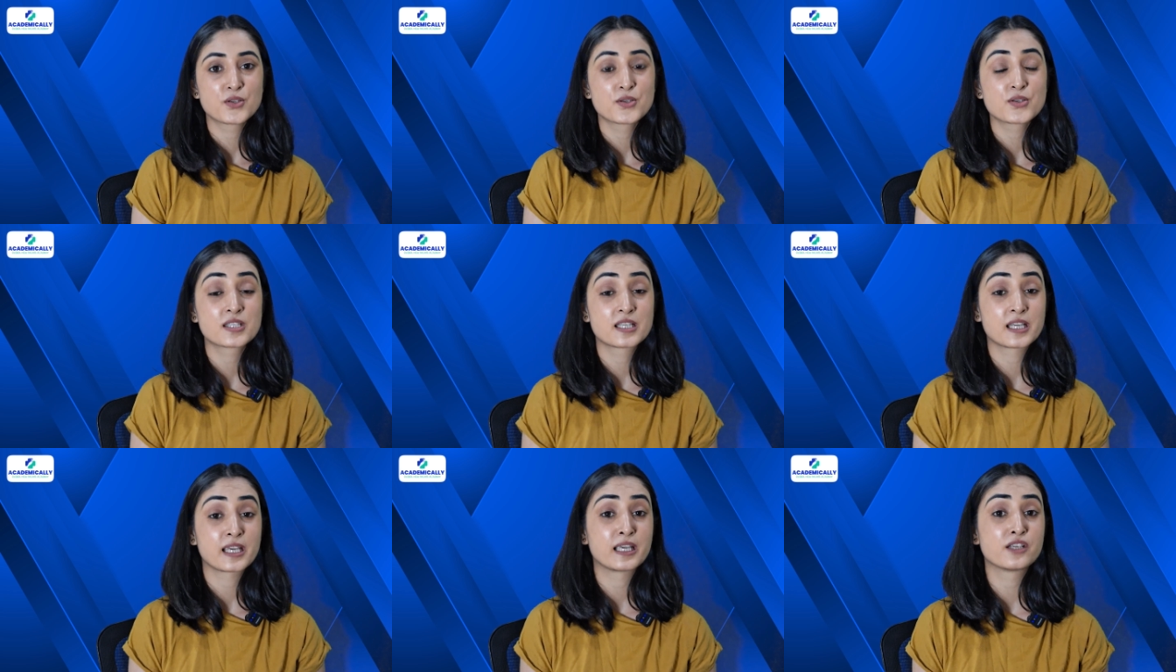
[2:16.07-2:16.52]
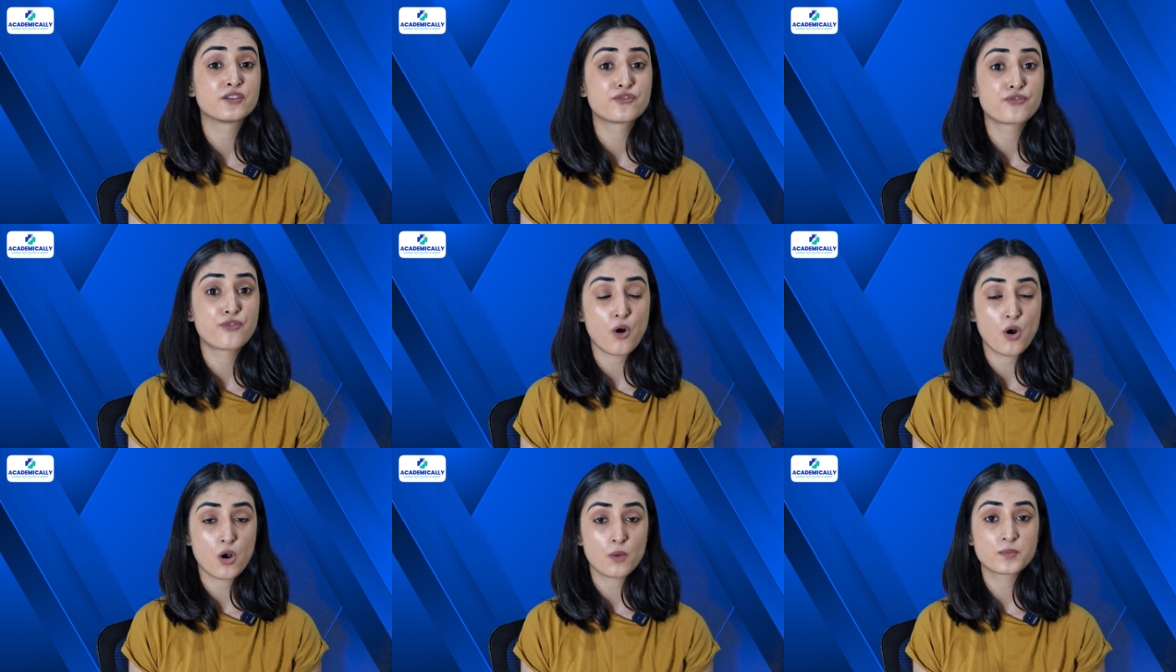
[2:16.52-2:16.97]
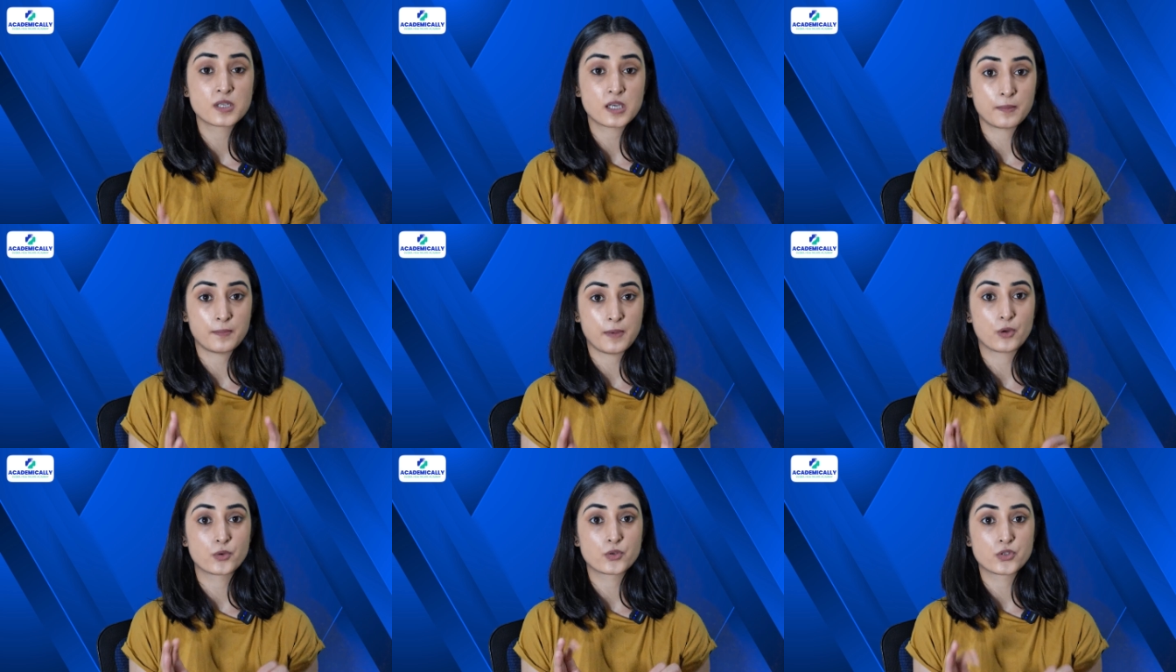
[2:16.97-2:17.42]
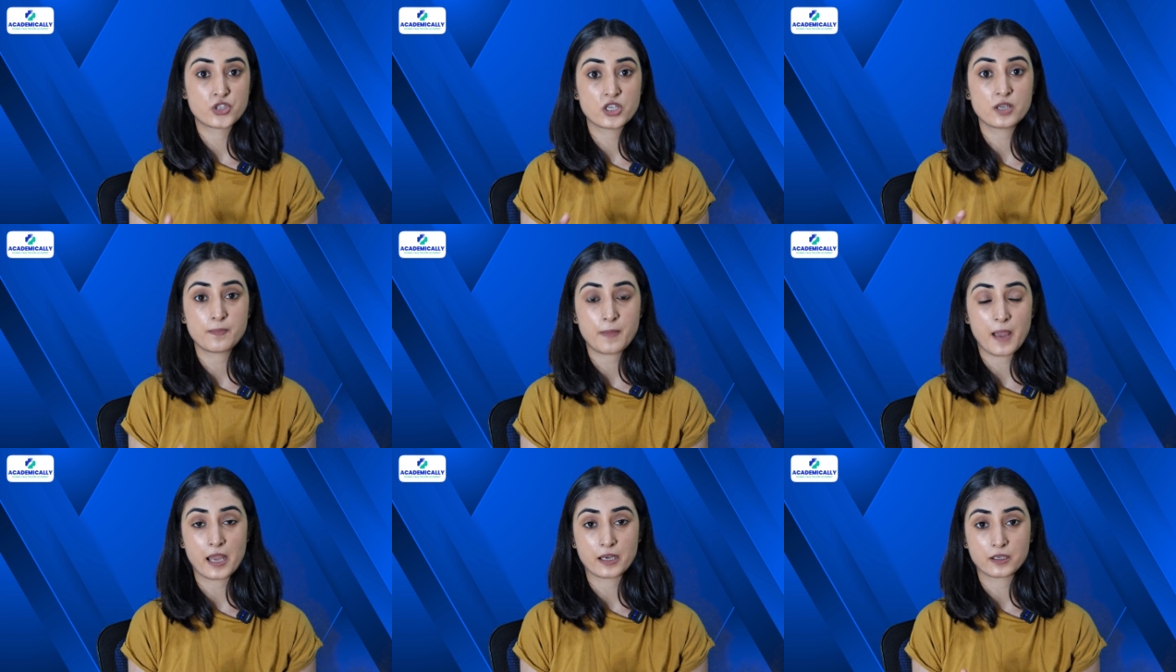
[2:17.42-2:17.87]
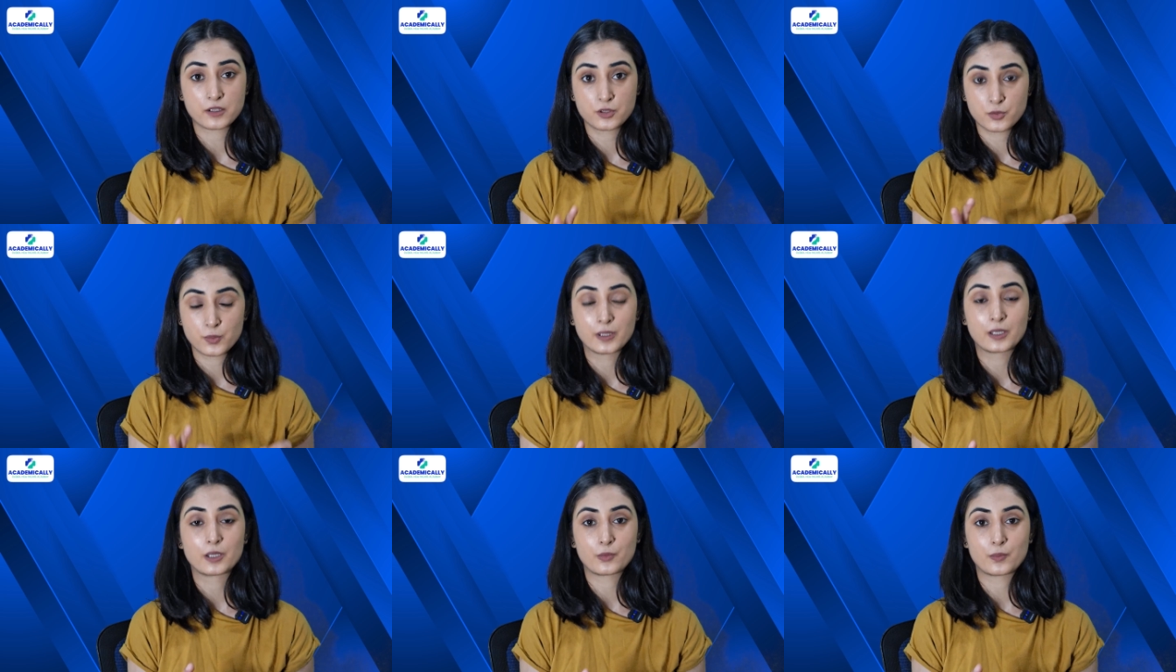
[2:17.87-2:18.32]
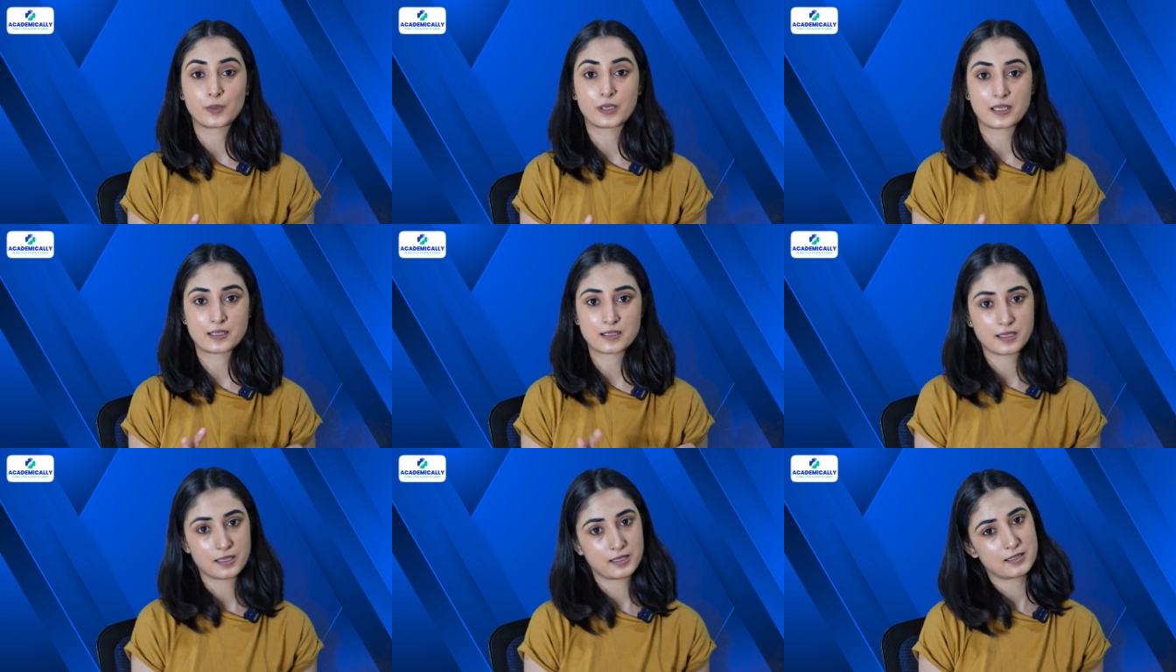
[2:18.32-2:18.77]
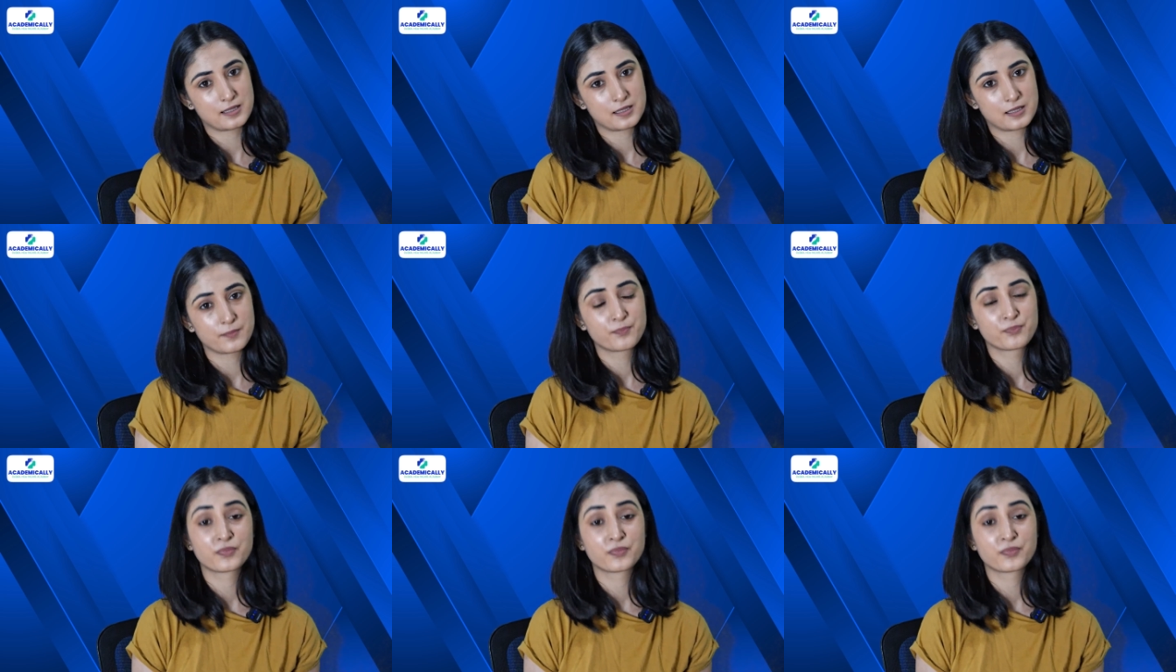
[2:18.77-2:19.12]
to stay informed about GPAT 2026.